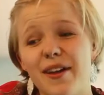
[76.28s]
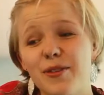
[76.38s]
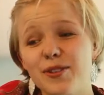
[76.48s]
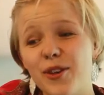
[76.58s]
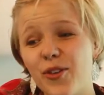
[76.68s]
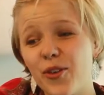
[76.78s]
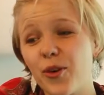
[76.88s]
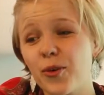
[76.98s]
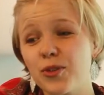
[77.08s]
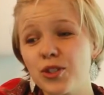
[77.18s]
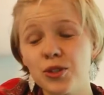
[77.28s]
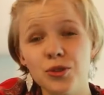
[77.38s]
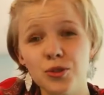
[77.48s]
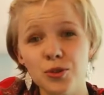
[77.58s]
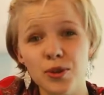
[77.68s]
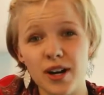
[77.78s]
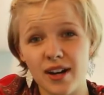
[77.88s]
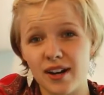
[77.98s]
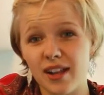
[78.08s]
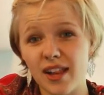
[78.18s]
There's also two
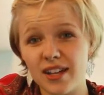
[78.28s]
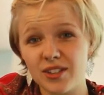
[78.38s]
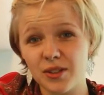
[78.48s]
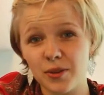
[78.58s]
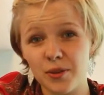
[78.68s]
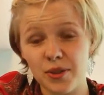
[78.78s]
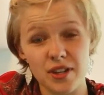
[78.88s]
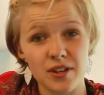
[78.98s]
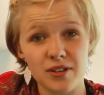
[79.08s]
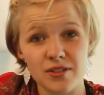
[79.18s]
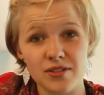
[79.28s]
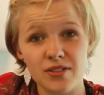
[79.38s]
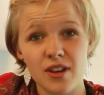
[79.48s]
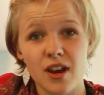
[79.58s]
classical theaters